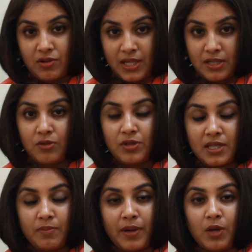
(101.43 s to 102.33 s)

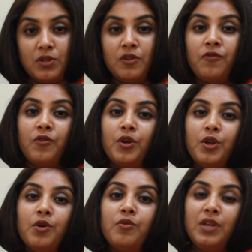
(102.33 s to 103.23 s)
translucent powder for
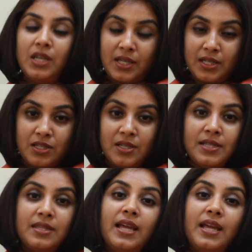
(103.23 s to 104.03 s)
your retouches.